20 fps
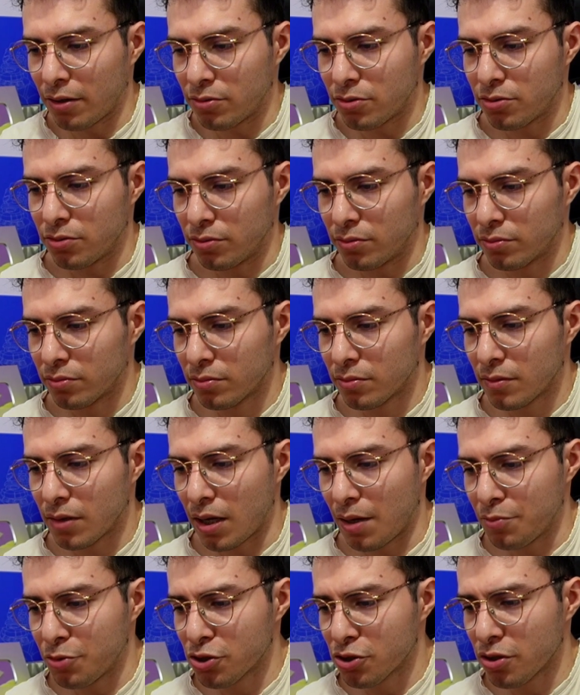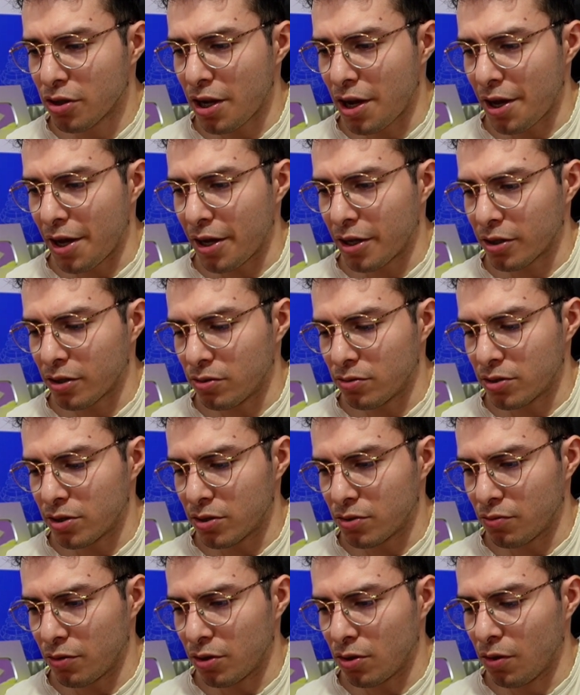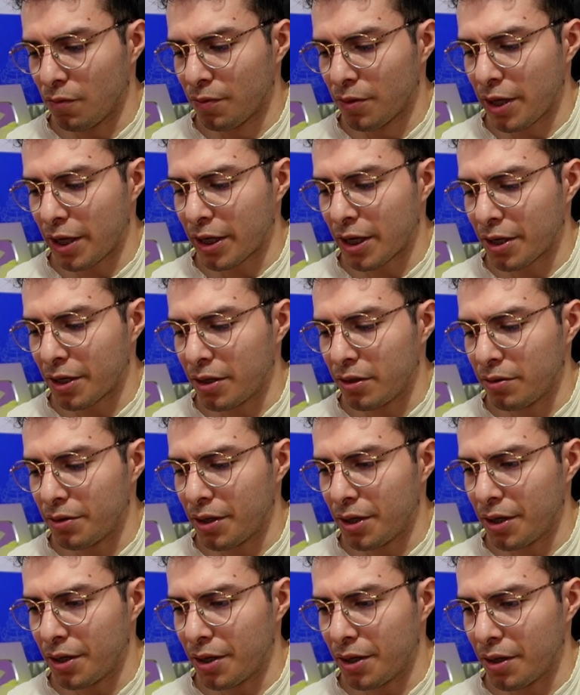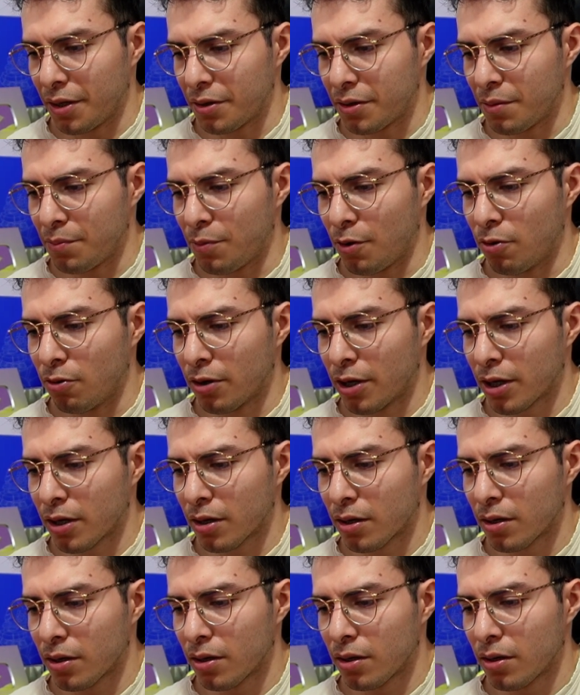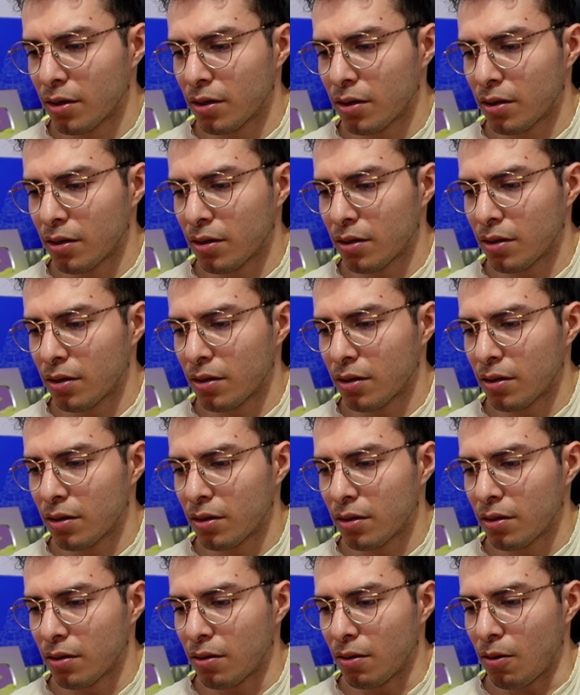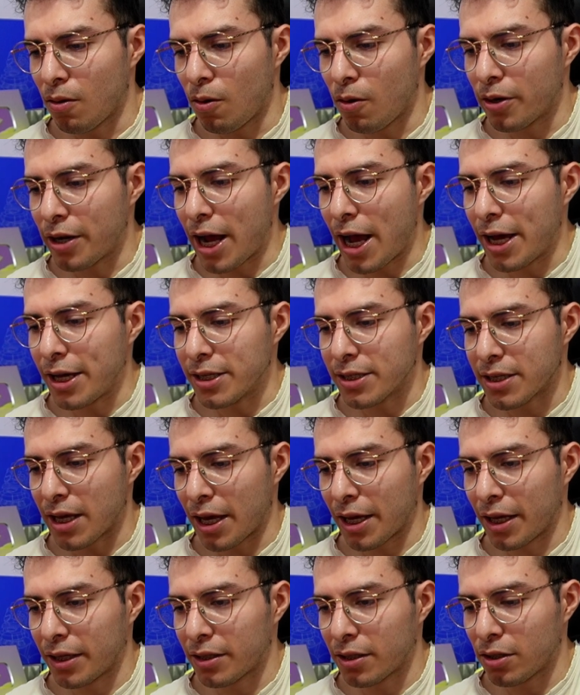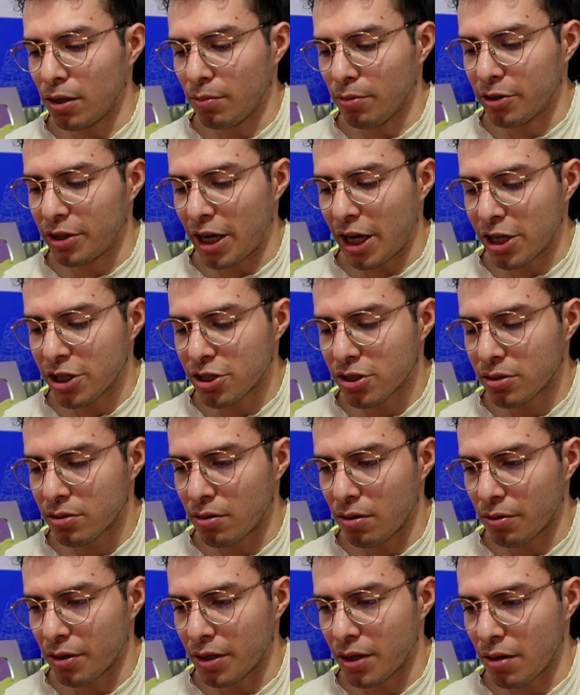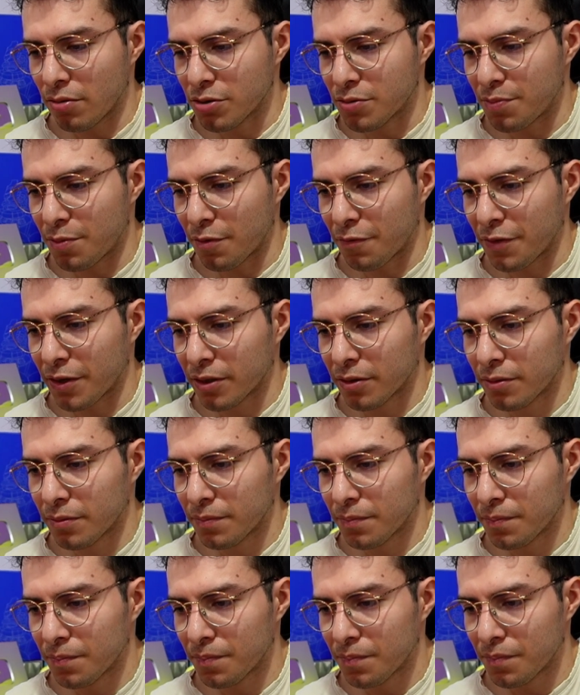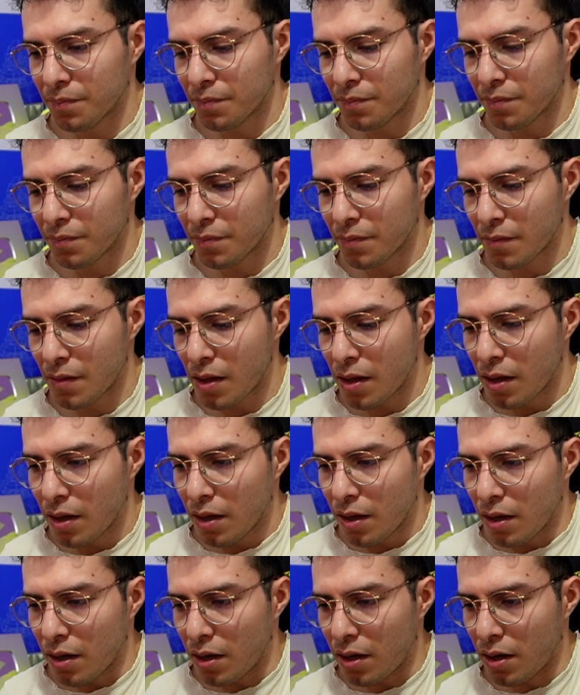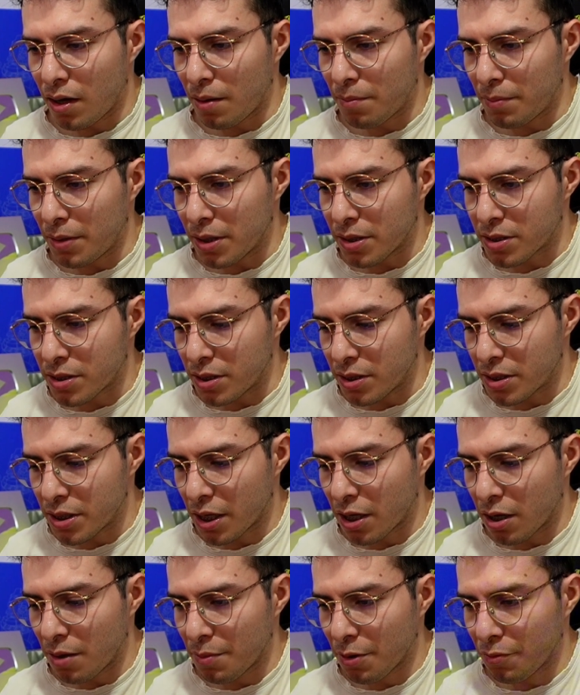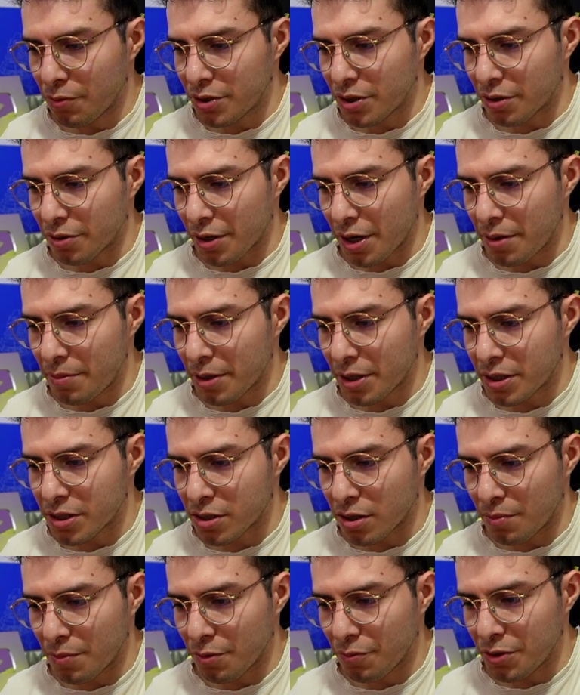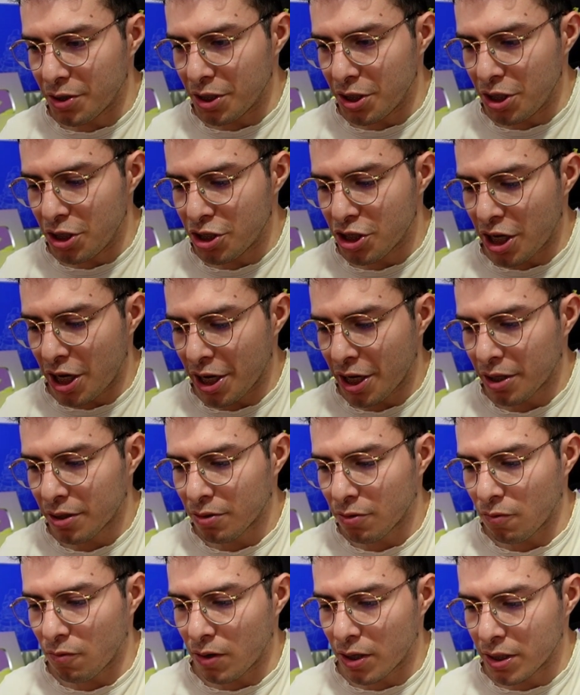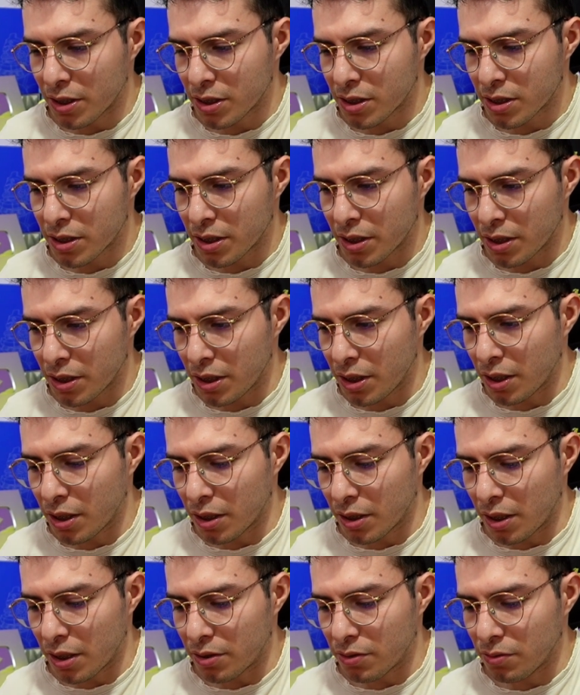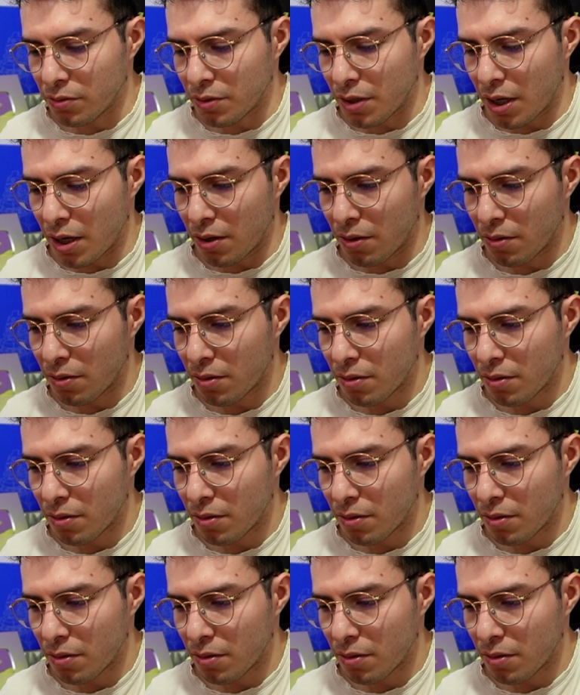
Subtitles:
soon. I'm just gonna arrows as well. Hopefully I can kill the bowler. Oh, nice. I get the double dash. Okay, that was perfect. Let's see. He's coming with the graveyard. He's coming with E-Giant. What is he gonna do now?